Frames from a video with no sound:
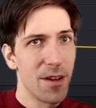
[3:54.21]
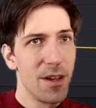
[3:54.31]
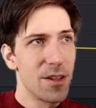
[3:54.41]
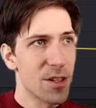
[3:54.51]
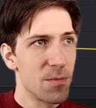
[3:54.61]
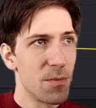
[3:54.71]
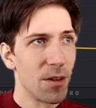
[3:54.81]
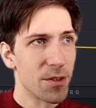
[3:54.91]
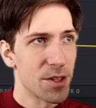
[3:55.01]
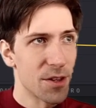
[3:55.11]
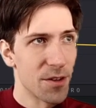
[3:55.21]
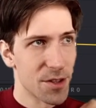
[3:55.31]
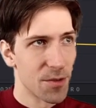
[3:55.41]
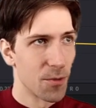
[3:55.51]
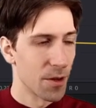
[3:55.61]
smaller stars
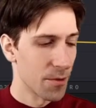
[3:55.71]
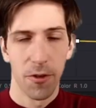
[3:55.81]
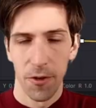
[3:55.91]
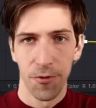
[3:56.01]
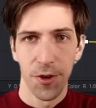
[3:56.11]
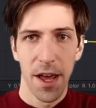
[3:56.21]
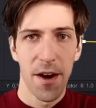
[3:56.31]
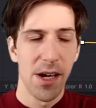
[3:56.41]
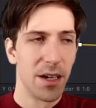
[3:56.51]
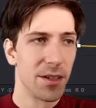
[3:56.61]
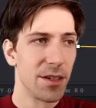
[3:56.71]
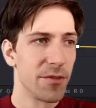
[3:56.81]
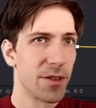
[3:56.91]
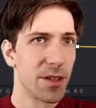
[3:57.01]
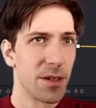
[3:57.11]
to work with. For now, I'll
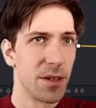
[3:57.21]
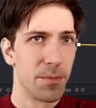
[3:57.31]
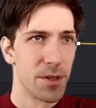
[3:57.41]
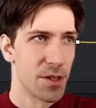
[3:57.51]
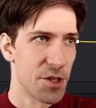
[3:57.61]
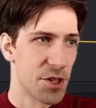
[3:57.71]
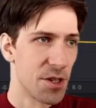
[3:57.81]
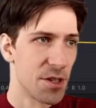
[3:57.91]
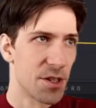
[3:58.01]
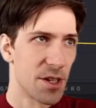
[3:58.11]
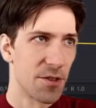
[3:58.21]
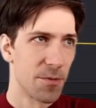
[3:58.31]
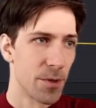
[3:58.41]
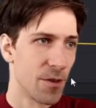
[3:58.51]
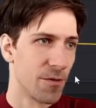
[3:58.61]
leave the position
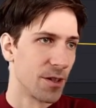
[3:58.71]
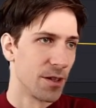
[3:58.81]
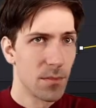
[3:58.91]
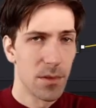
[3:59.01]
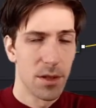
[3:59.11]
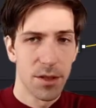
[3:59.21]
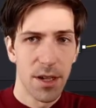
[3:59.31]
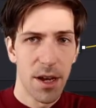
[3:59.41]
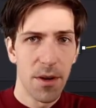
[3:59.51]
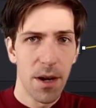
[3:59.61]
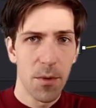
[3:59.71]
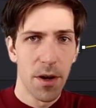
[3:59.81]
centered perfectly. So now what I'm going